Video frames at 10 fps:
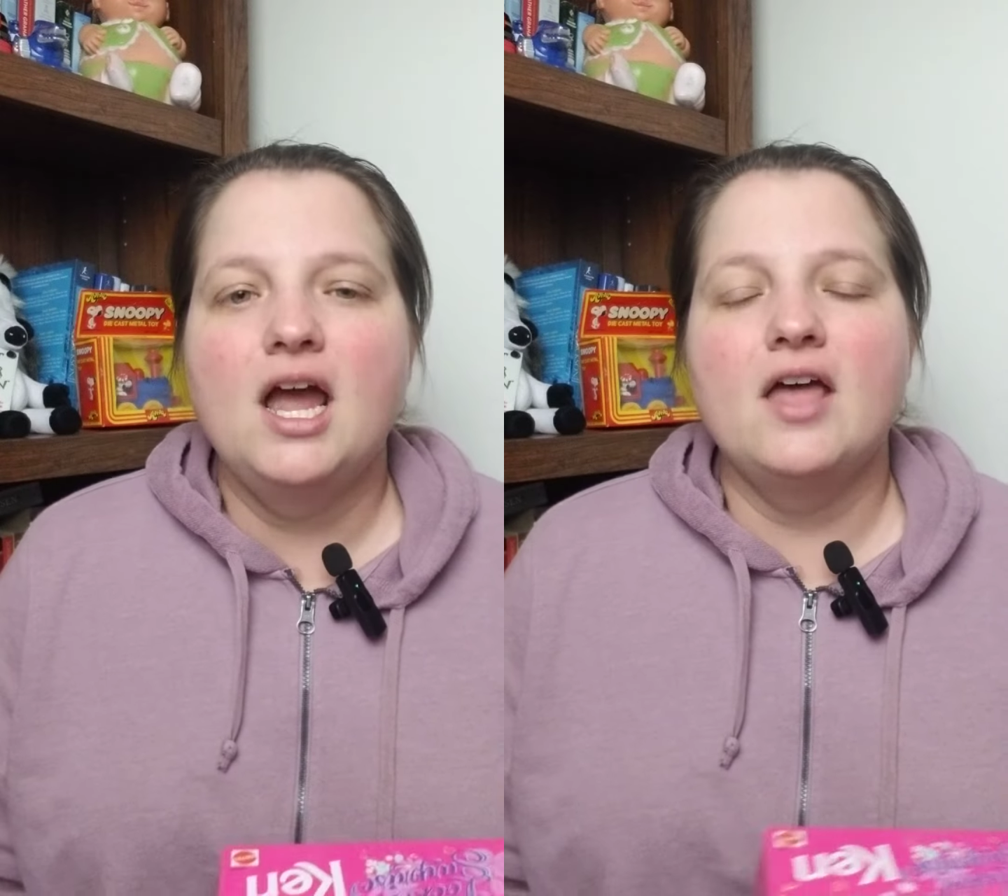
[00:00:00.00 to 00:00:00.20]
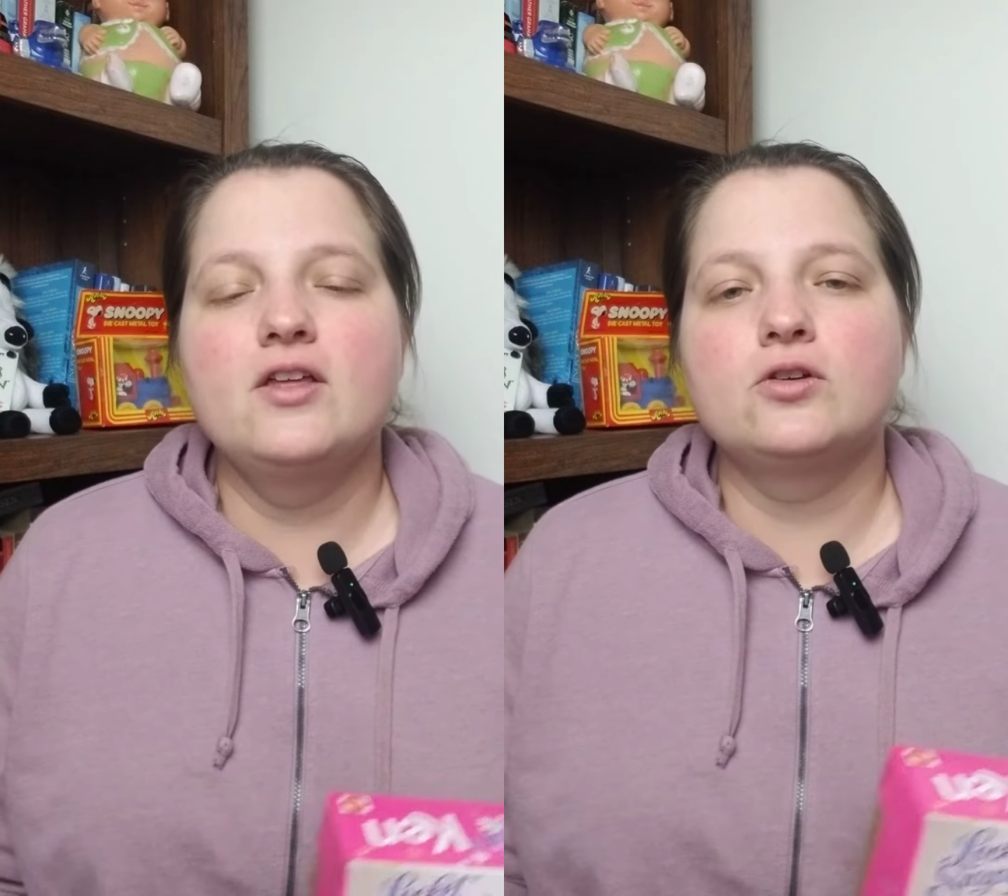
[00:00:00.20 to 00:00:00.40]

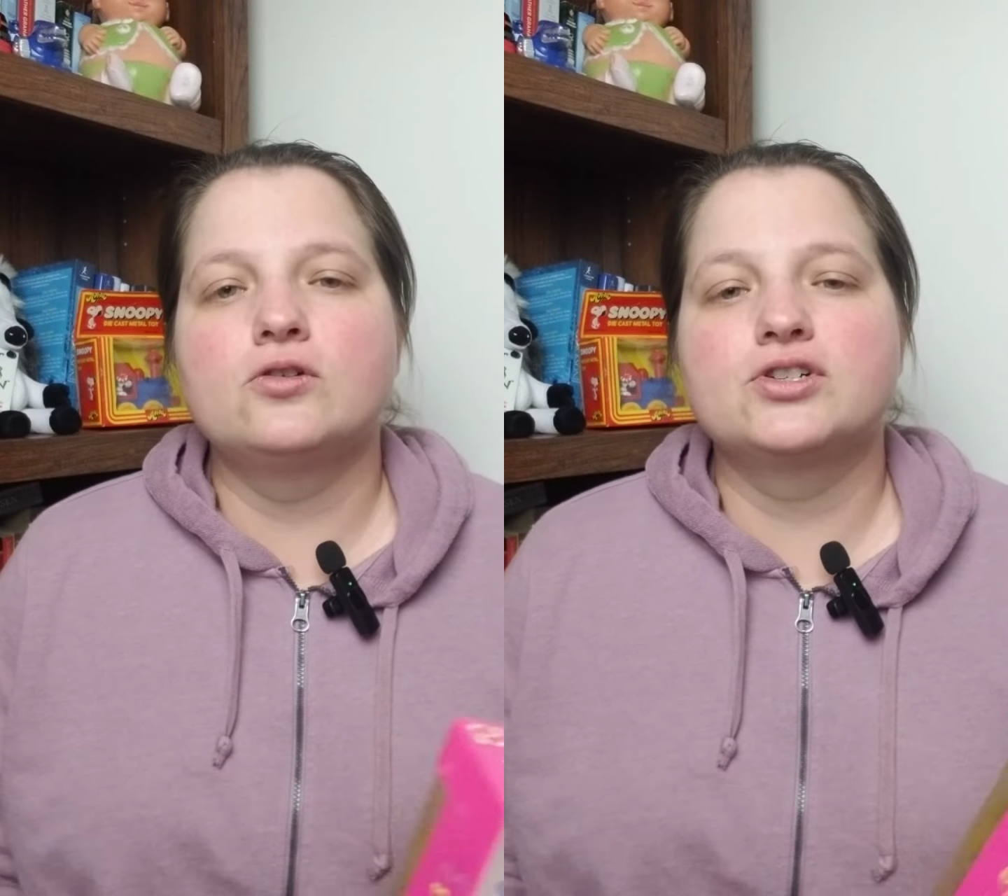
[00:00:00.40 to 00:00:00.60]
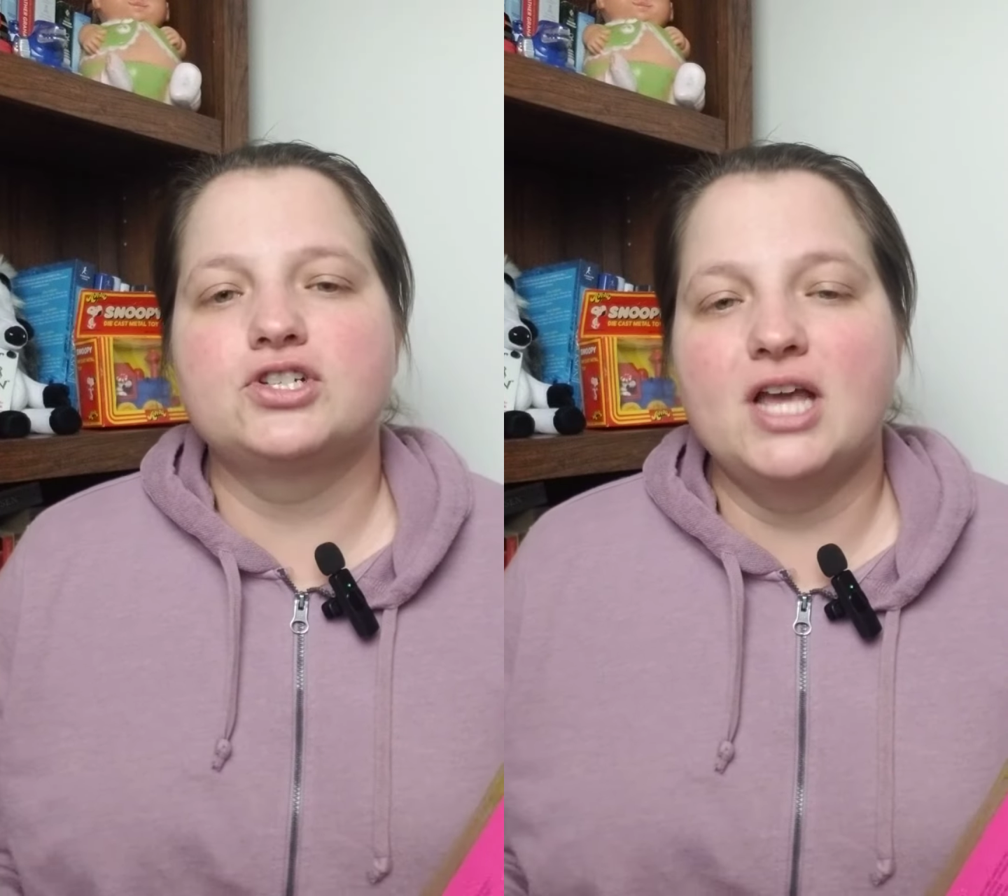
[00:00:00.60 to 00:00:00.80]
And then, of
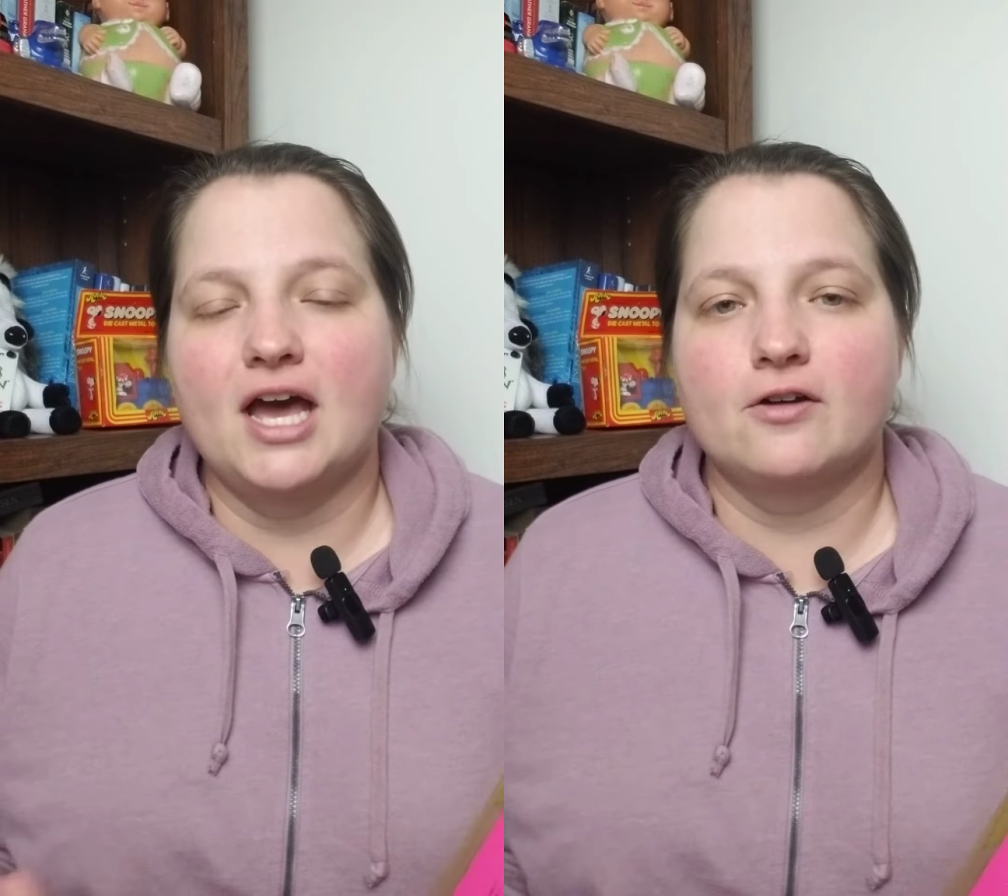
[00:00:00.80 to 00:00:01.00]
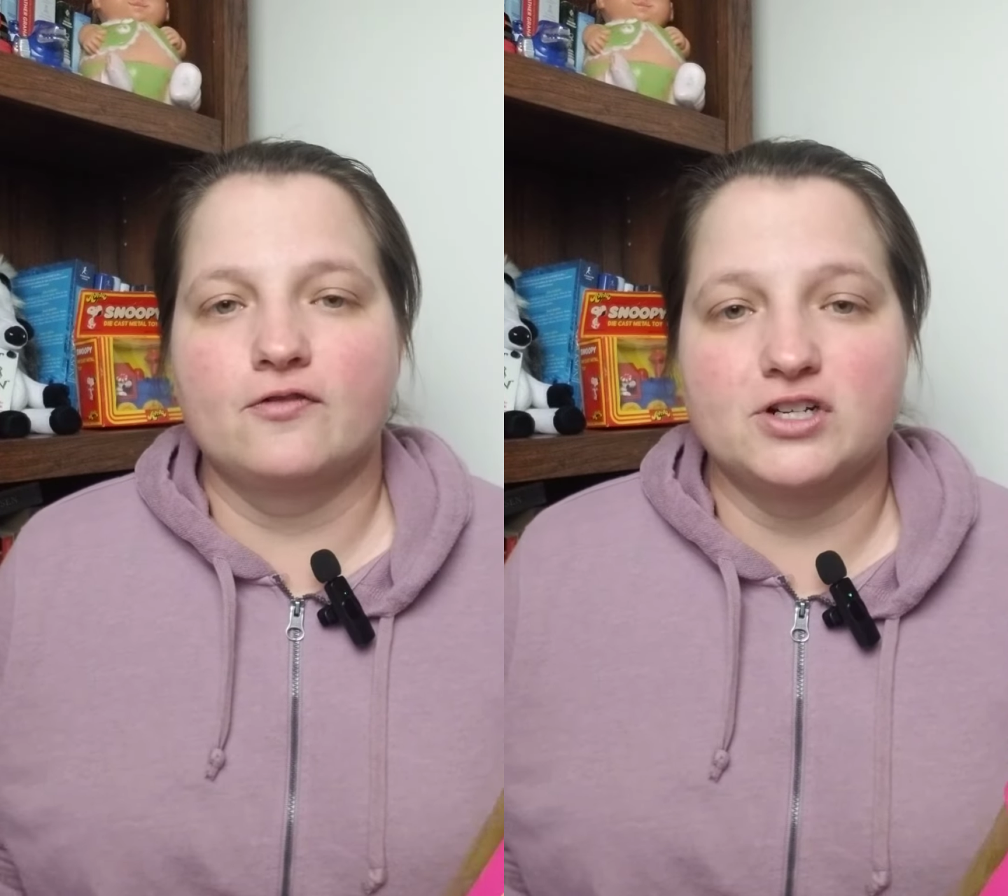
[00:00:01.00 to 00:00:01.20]
course, she
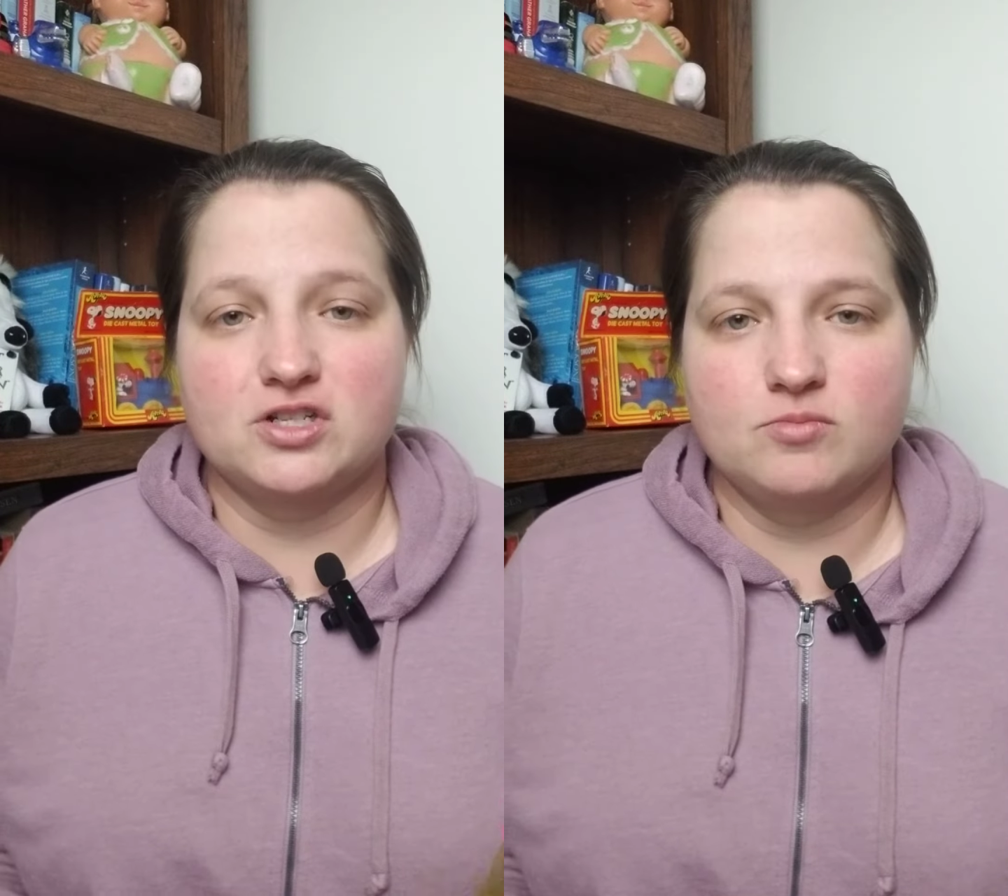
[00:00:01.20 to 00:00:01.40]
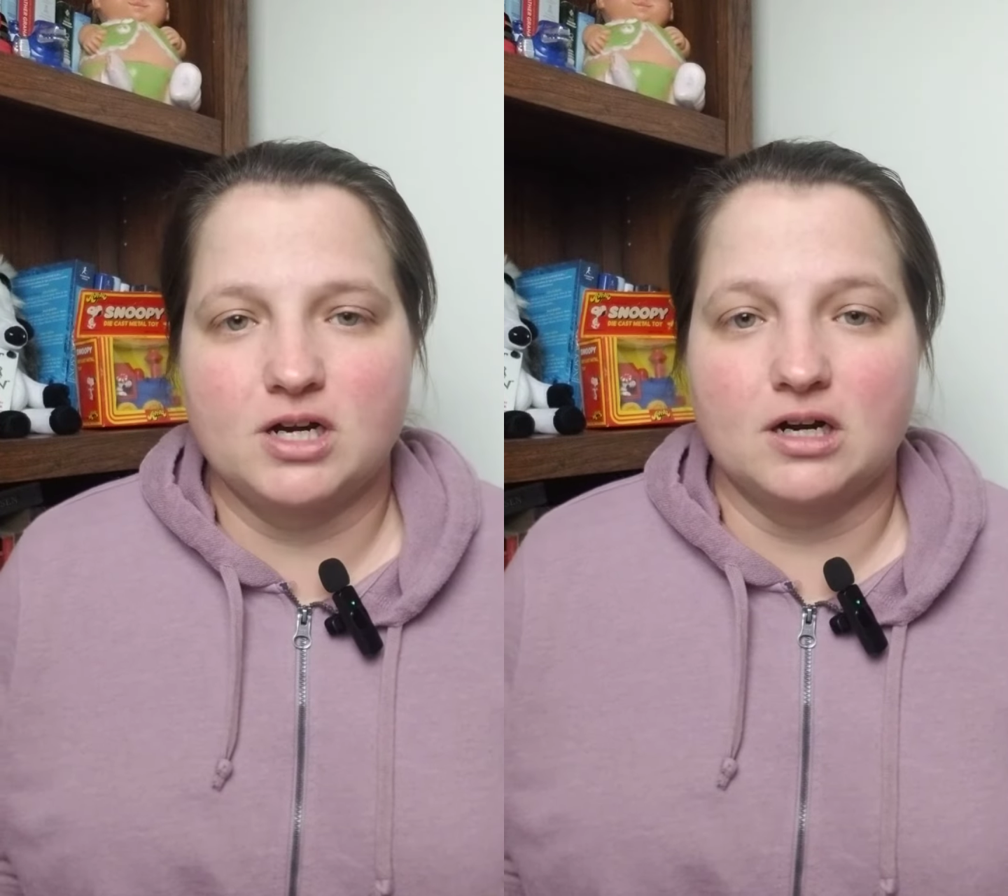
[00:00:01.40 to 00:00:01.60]
had her friend
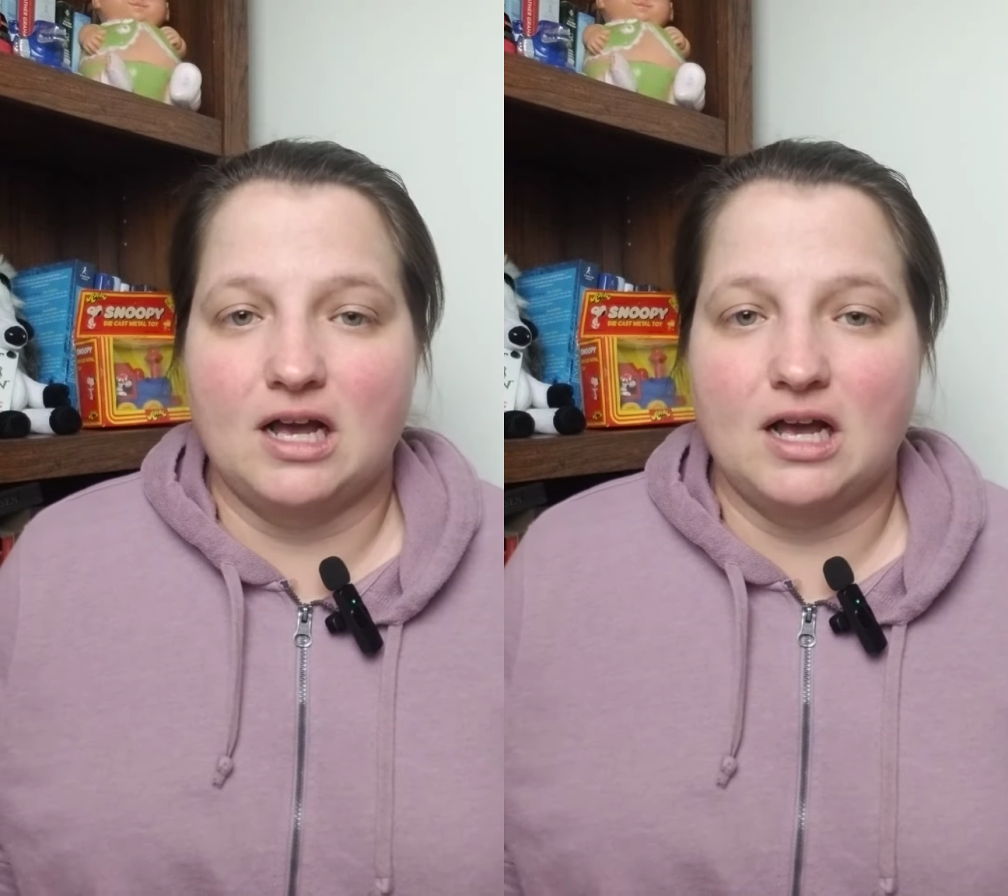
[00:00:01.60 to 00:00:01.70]
Tamara.